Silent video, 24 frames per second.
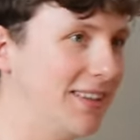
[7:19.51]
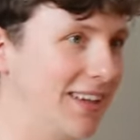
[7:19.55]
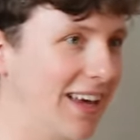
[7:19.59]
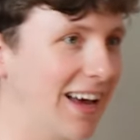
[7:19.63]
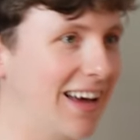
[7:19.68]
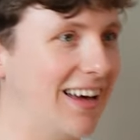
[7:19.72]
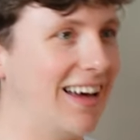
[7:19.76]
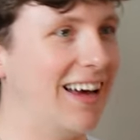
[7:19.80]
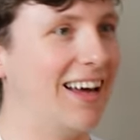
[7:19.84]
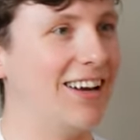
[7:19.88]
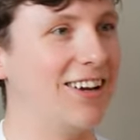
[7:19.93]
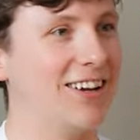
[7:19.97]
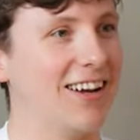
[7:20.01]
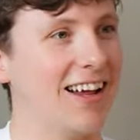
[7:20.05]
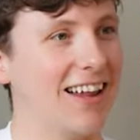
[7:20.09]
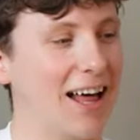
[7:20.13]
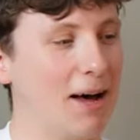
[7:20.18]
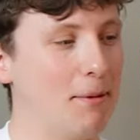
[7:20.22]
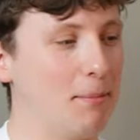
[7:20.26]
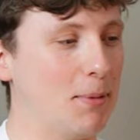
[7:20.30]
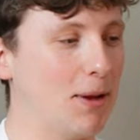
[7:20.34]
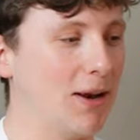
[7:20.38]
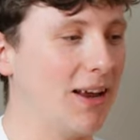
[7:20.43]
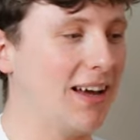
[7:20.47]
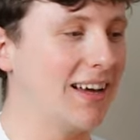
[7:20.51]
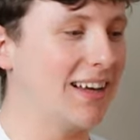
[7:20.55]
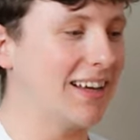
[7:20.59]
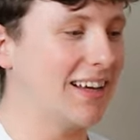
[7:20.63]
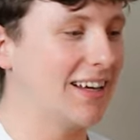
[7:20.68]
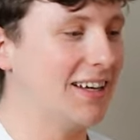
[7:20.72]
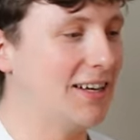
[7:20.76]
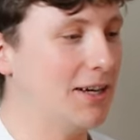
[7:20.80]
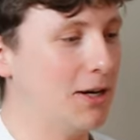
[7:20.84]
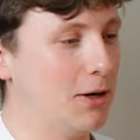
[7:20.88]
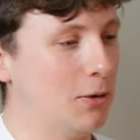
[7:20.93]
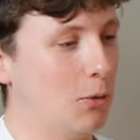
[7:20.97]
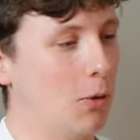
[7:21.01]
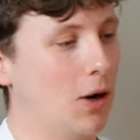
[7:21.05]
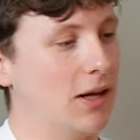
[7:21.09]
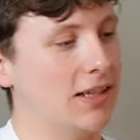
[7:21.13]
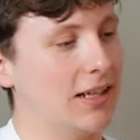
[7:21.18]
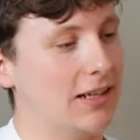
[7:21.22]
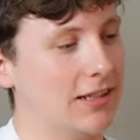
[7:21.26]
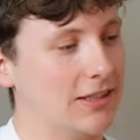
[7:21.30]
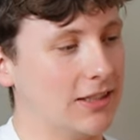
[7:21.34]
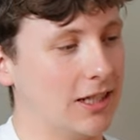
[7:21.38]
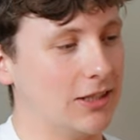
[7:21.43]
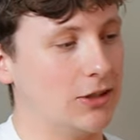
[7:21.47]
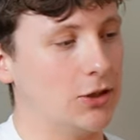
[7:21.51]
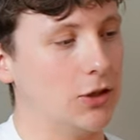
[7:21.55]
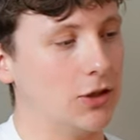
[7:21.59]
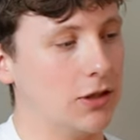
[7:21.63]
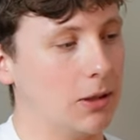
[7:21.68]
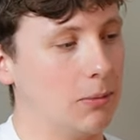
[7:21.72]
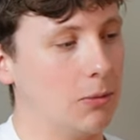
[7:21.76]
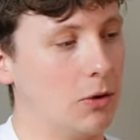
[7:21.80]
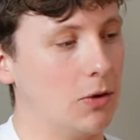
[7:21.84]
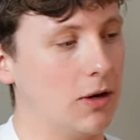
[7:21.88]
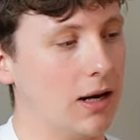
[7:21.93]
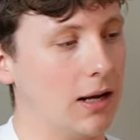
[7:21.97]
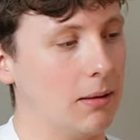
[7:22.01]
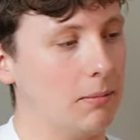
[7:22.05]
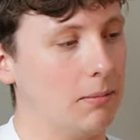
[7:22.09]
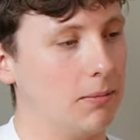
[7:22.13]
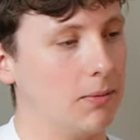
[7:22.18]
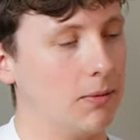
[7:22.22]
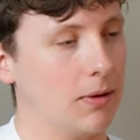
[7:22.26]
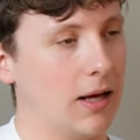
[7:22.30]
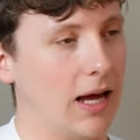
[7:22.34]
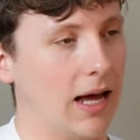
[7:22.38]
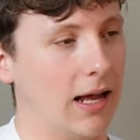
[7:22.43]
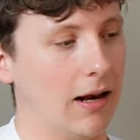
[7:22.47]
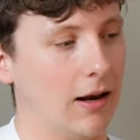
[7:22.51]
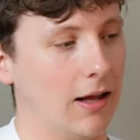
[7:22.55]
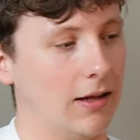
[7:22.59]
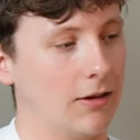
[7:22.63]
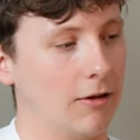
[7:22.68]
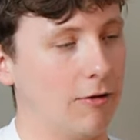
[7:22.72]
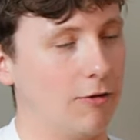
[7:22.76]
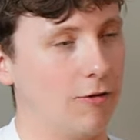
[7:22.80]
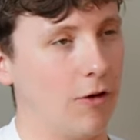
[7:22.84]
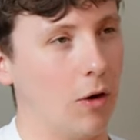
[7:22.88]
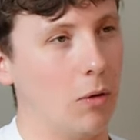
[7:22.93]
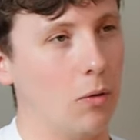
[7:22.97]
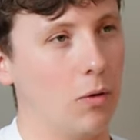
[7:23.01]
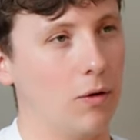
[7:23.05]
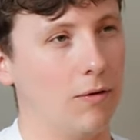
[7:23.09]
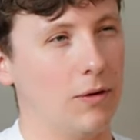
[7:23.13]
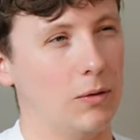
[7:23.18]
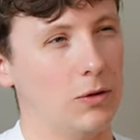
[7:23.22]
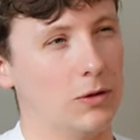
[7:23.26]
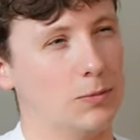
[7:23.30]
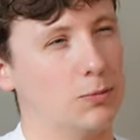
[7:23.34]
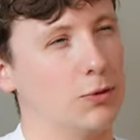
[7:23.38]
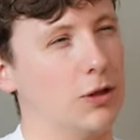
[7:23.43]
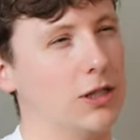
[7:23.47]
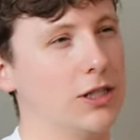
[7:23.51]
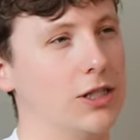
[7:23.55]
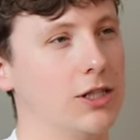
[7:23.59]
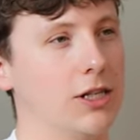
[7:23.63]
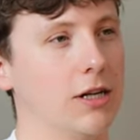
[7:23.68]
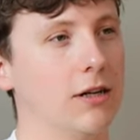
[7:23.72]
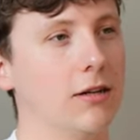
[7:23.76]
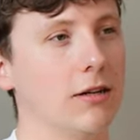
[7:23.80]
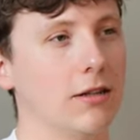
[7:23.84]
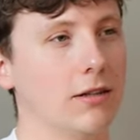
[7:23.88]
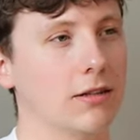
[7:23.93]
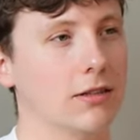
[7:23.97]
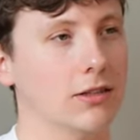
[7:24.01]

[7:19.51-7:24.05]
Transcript: Yeah, it looked like that. But like, what I did is I took the moon lamp and like the photo of it was pretty shit.